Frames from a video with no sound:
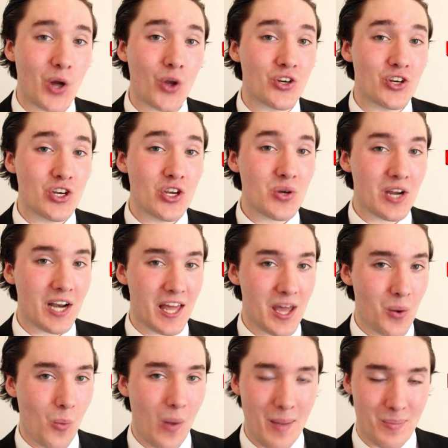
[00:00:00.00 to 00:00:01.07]
on
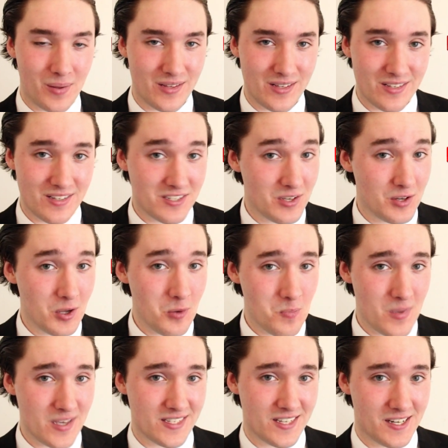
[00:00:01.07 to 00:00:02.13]
nuclear weapons, so don't
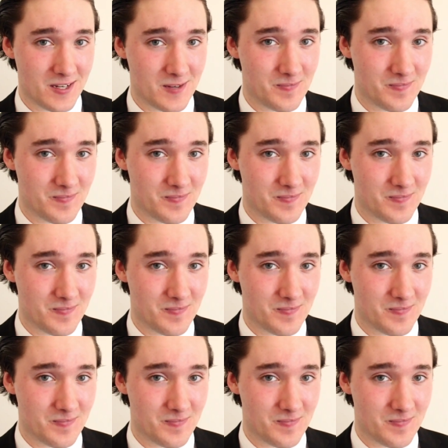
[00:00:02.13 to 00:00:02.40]
miss it.